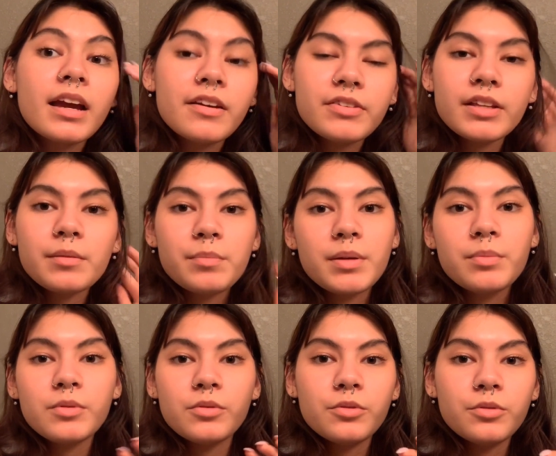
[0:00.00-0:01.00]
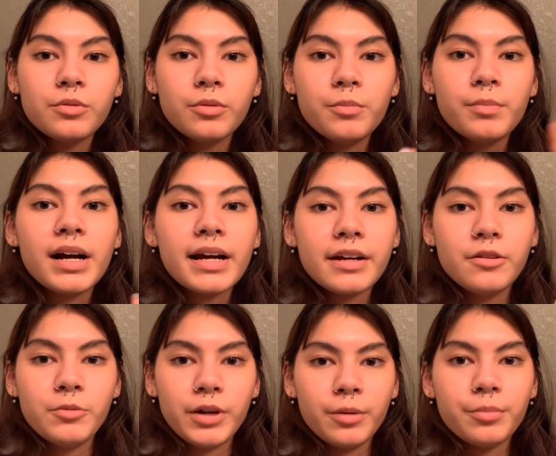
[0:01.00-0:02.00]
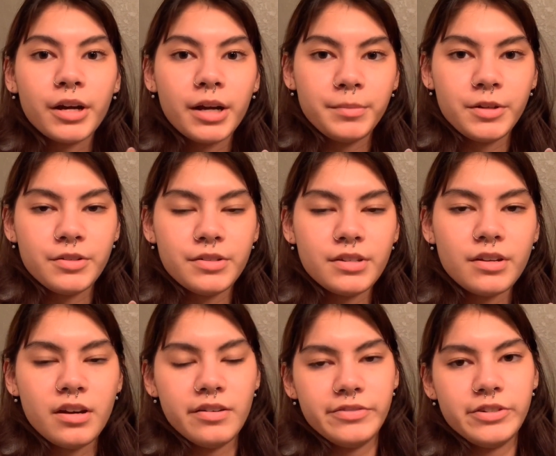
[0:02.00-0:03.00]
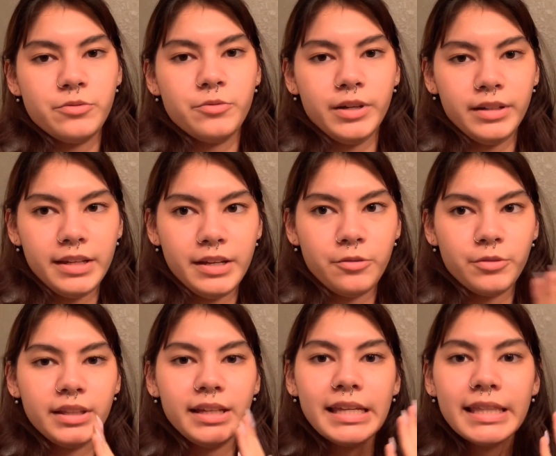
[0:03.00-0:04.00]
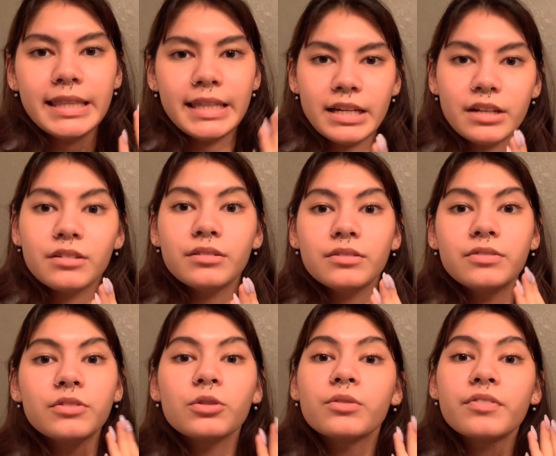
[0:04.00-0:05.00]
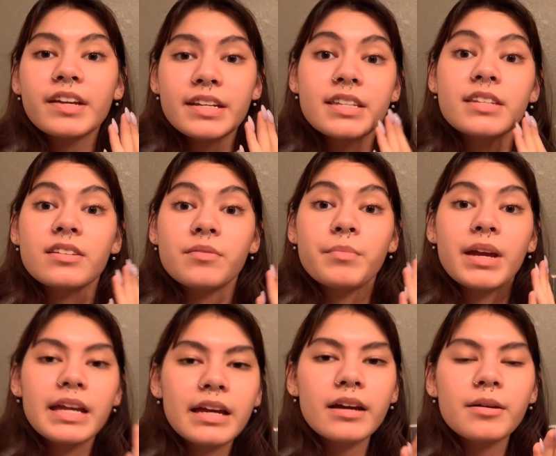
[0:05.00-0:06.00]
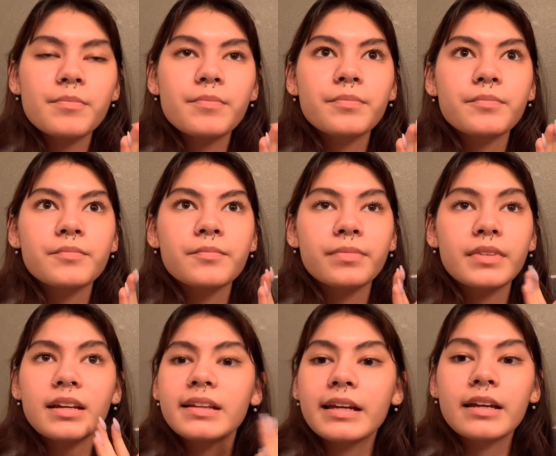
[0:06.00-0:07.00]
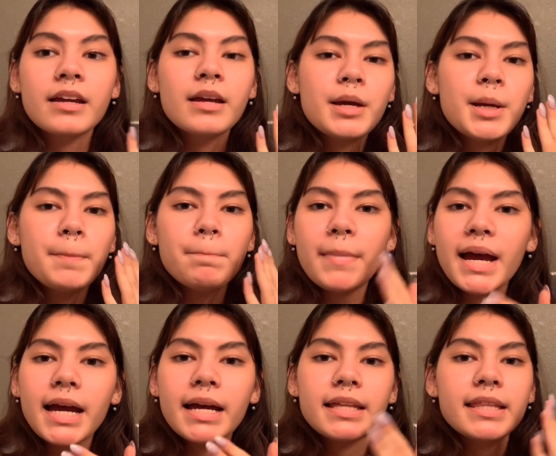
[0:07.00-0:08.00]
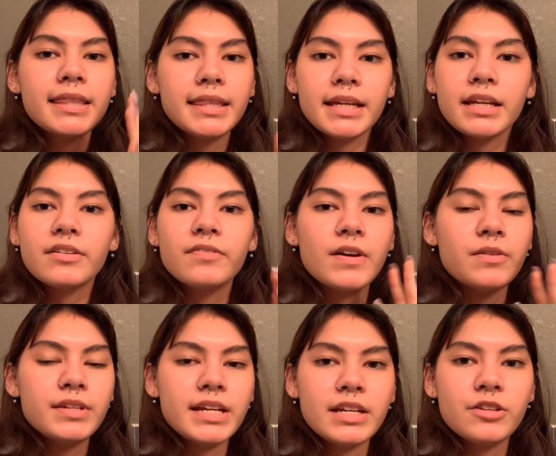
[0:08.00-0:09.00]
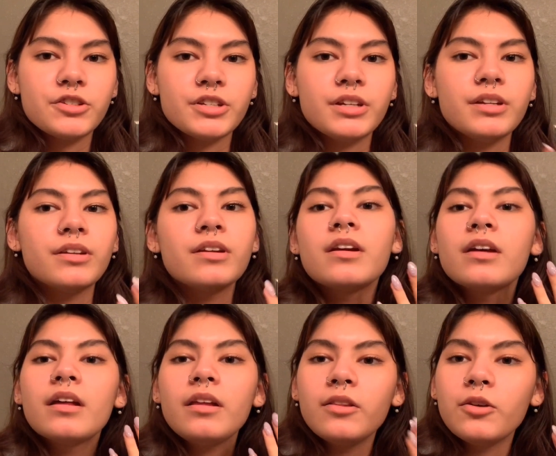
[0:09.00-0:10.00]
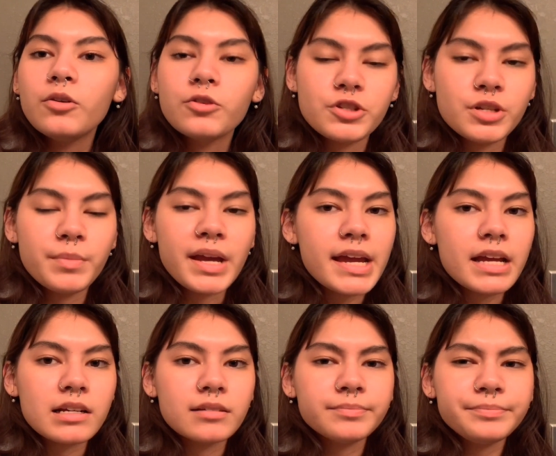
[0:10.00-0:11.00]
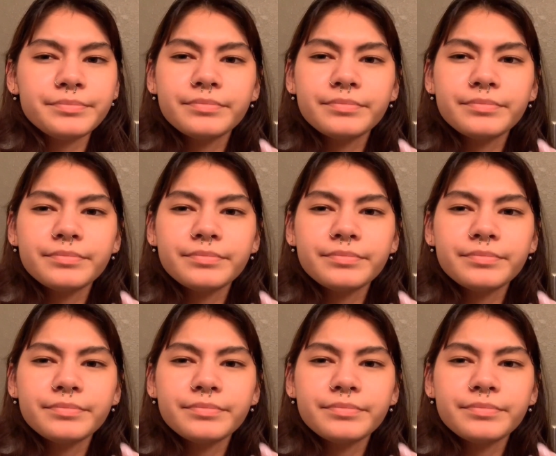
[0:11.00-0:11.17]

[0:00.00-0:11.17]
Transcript: I feel like people who buy and wear primers often wear like really thick, full faces of makeup, like matte, thick foundation, the whole shebang.